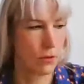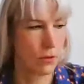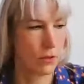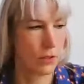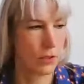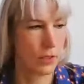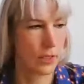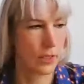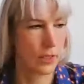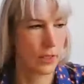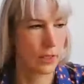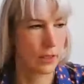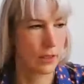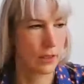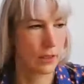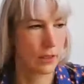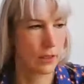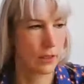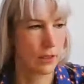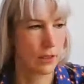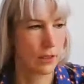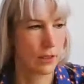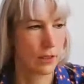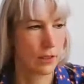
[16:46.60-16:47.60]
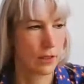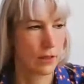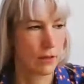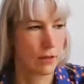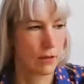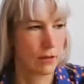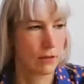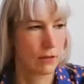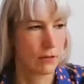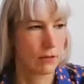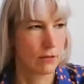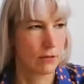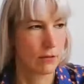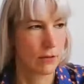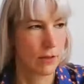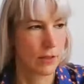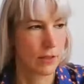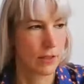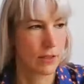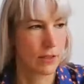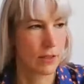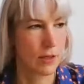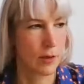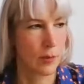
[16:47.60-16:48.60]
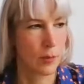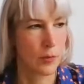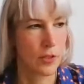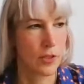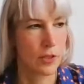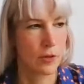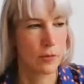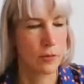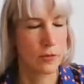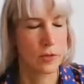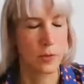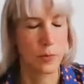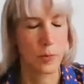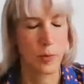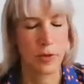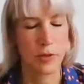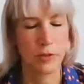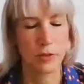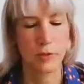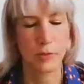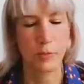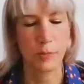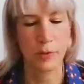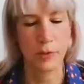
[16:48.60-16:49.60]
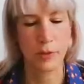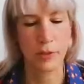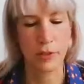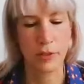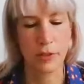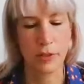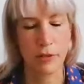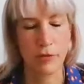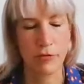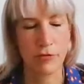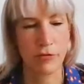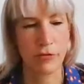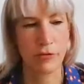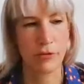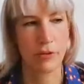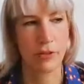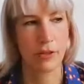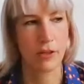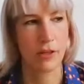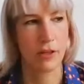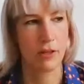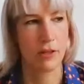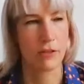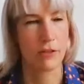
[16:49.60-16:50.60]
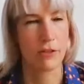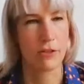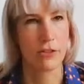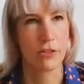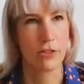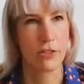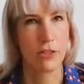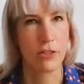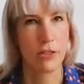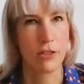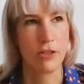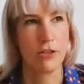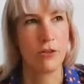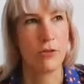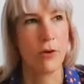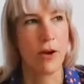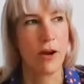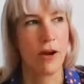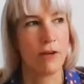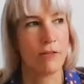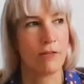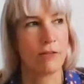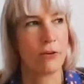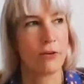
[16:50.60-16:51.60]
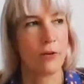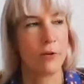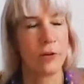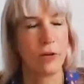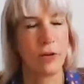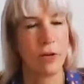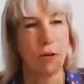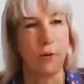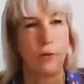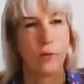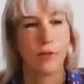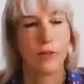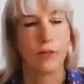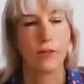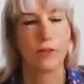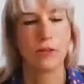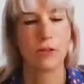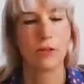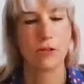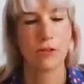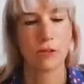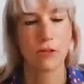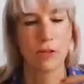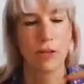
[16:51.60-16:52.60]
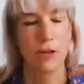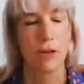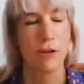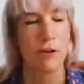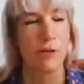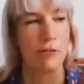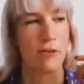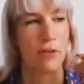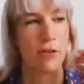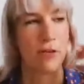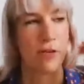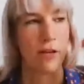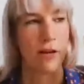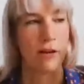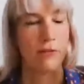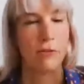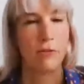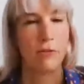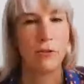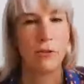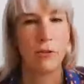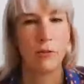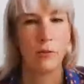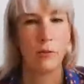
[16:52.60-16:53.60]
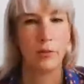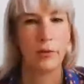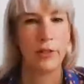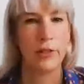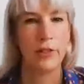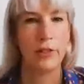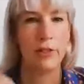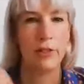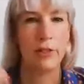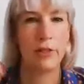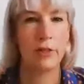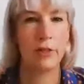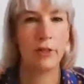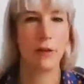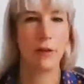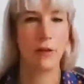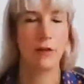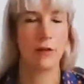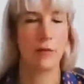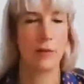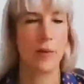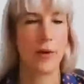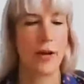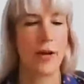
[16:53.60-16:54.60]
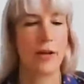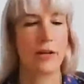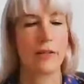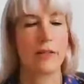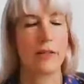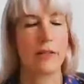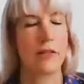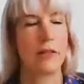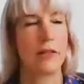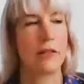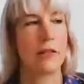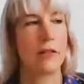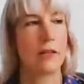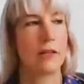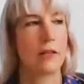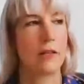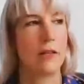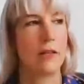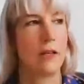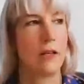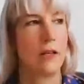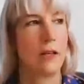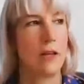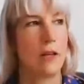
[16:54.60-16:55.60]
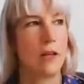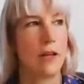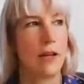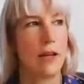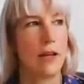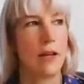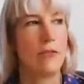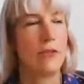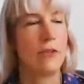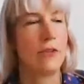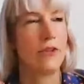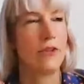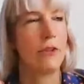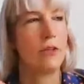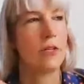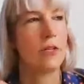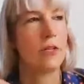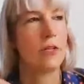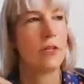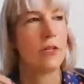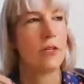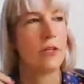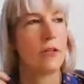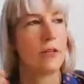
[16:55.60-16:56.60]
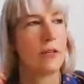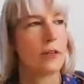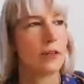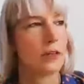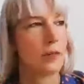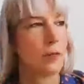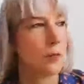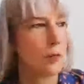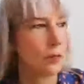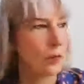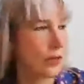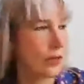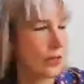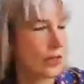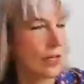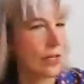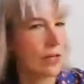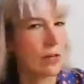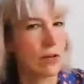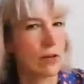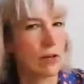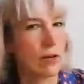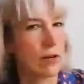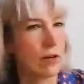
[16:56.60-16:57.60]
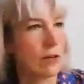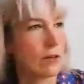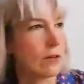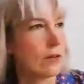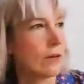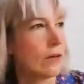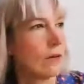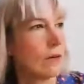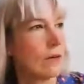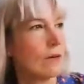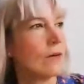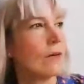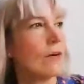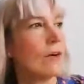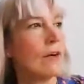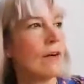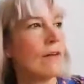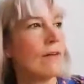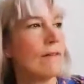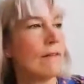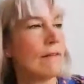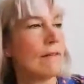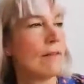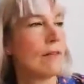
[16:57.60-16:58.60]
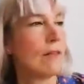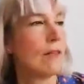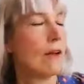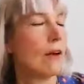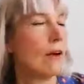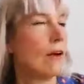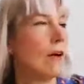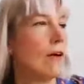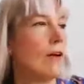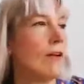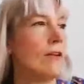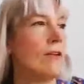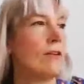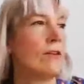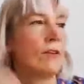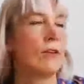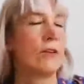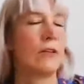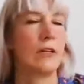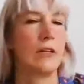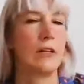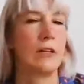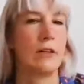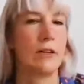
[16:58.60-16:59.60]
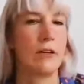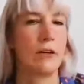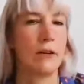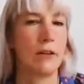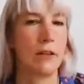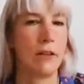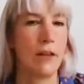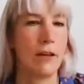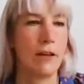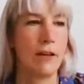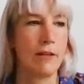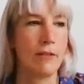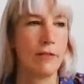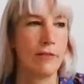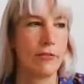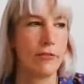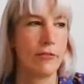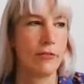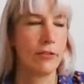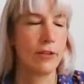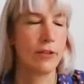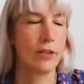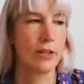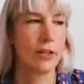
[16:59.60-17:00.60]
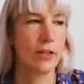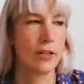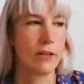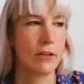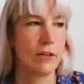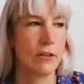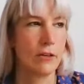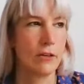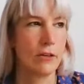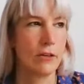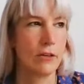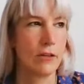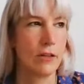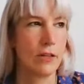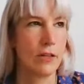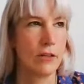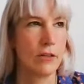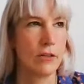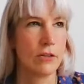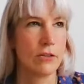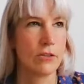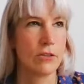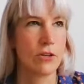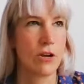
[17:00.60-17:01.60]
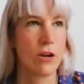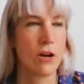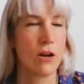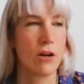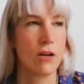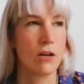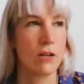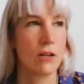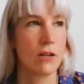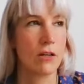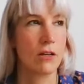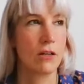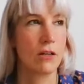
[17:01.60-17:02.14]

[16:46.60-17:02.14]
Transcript: like accepting responsibility for the energy that you have going on within yourself. And have you completely unpacked it? Like have you done like a Marie Kondo on your inner life, like in your inner talk,